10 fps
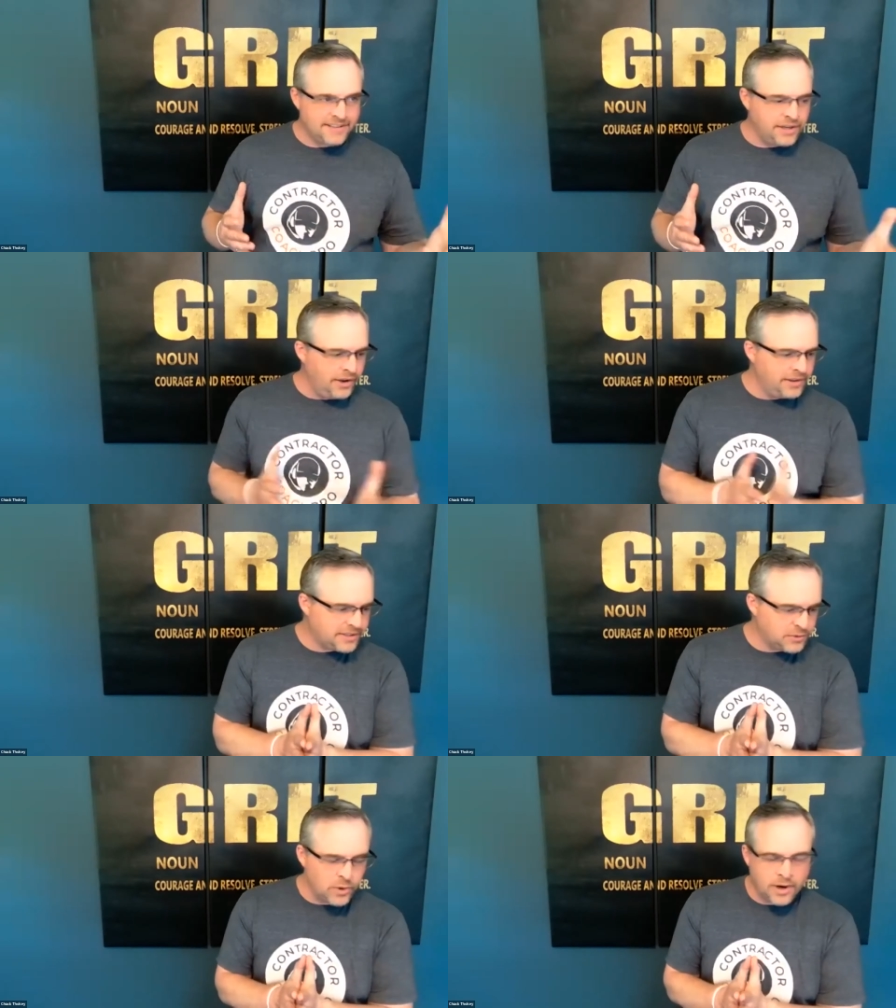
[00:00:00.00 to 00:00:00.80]
know,
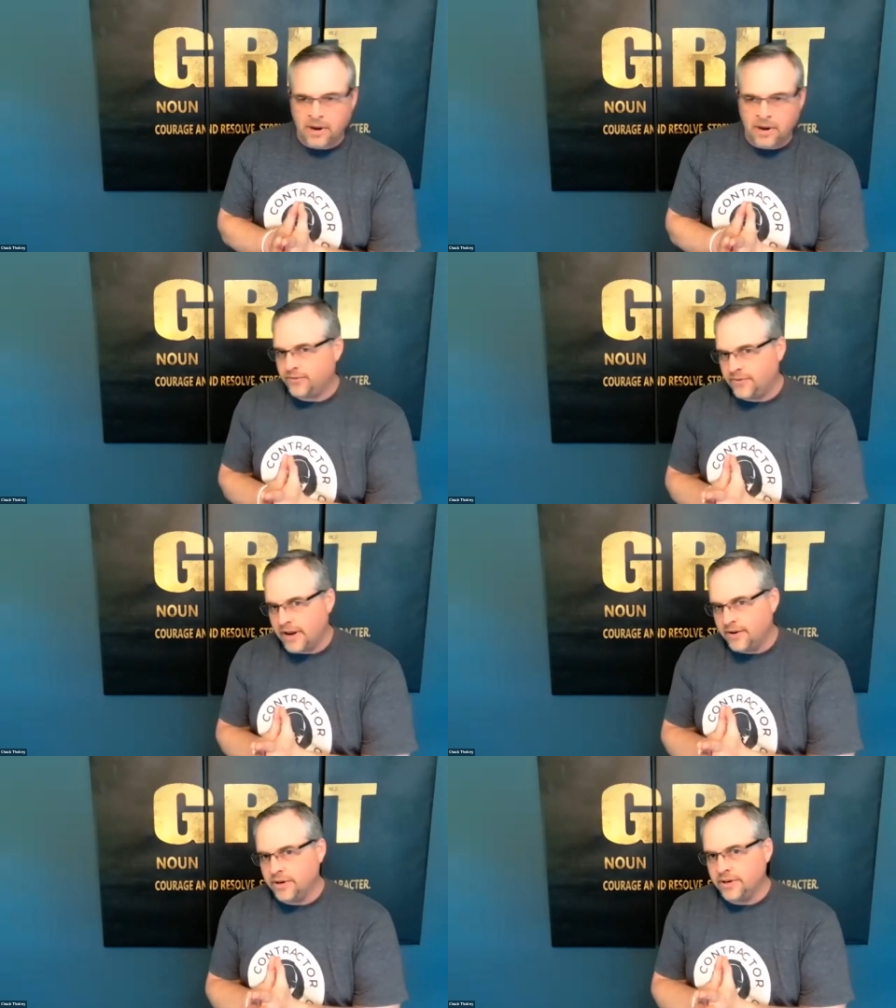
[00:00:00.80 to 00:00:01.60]
this is one of my
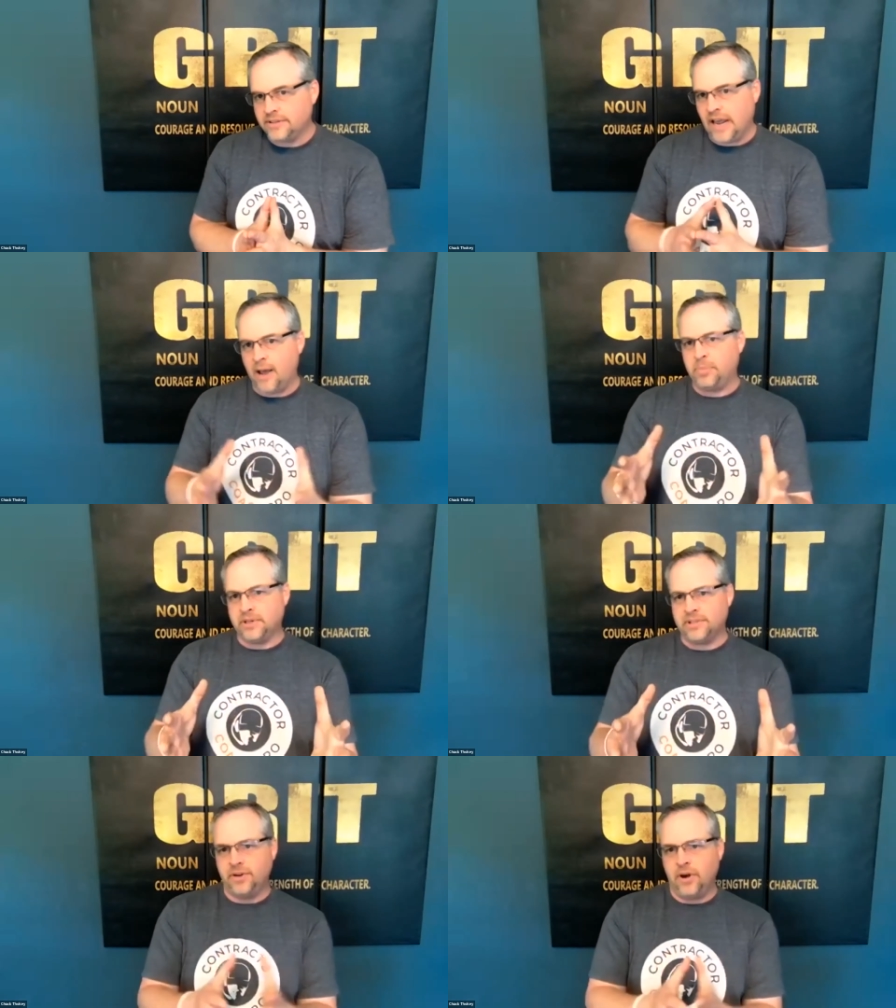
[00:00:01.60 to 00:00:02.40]
favorite
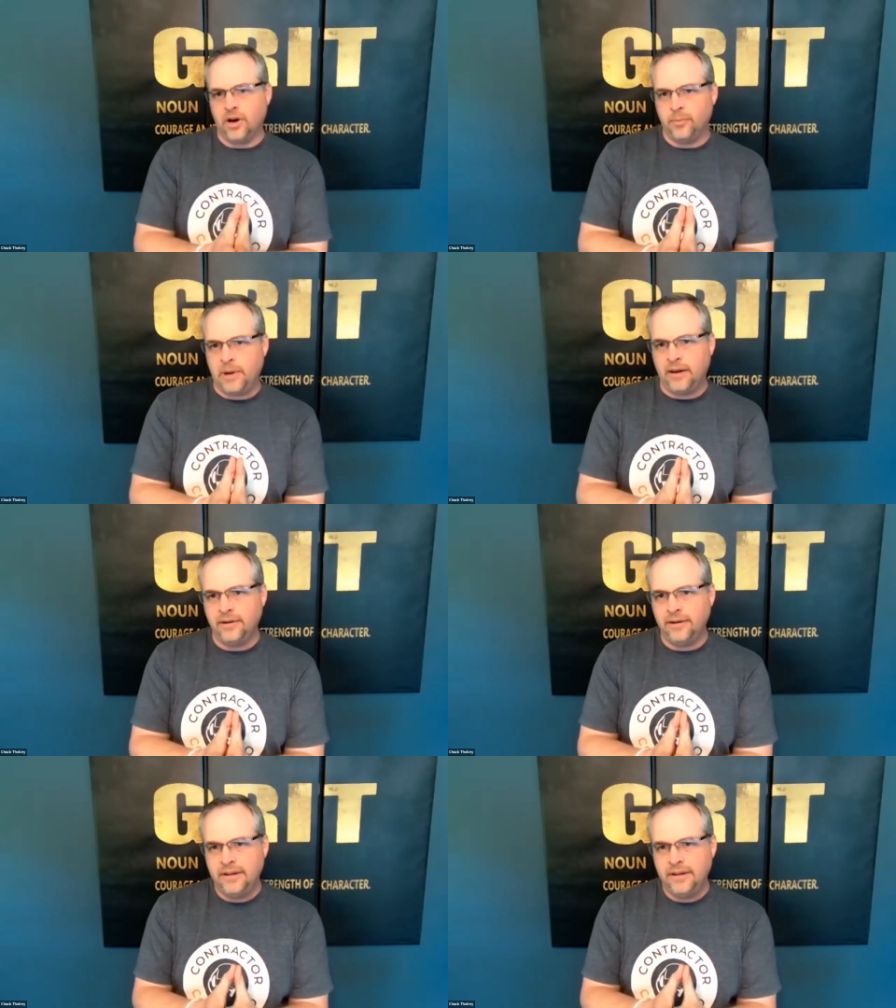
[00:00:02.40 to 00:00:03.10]
topics to talk about.